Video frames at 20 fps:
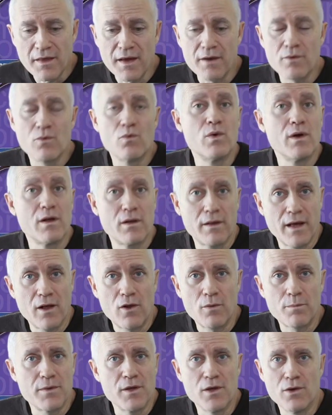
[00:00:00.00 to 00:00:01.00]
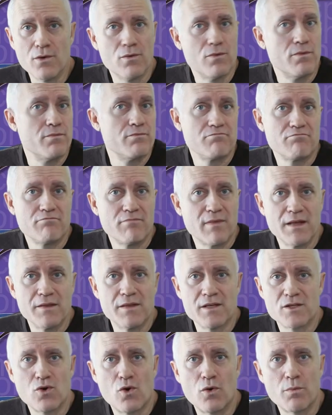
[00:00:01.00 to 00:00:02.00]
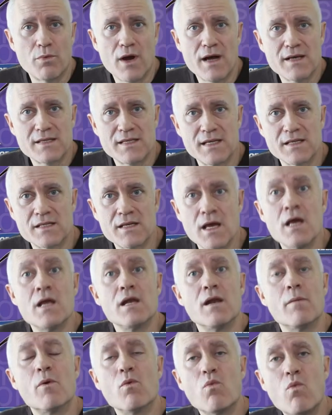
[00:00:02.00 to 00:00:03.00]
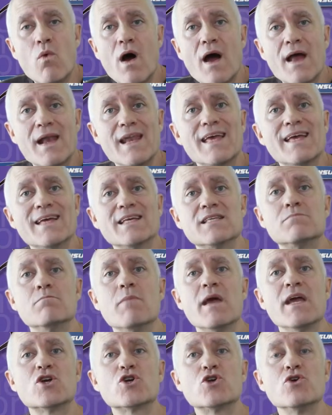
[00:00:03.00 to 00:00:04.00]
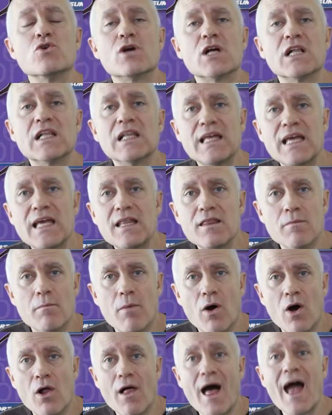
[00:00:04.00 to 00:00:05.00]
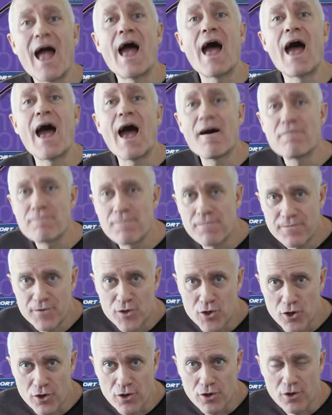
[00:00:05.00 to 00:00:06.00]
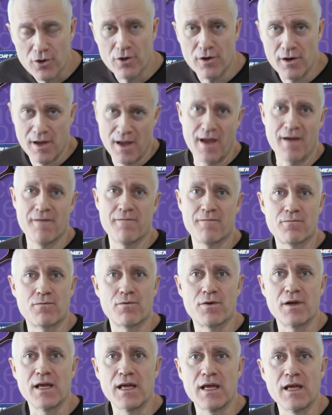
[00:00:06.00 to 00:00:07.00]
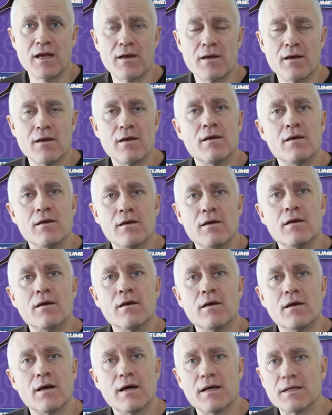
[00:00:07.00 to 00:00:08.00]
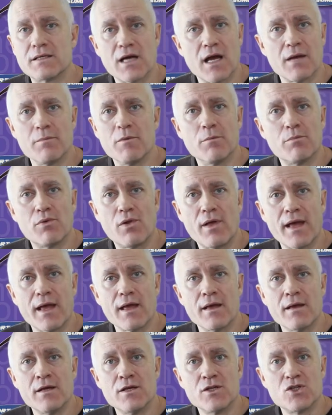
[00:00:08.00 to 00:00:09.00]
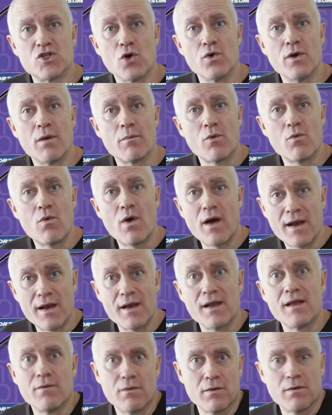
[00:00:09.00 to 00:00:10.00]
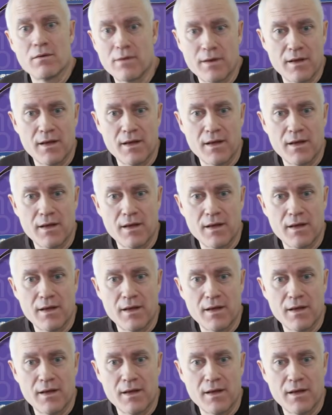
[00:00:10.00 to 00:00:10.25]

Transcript: that will help you in this whole process. Number one is make sure you clean the ball after every uh, time you play. So number one,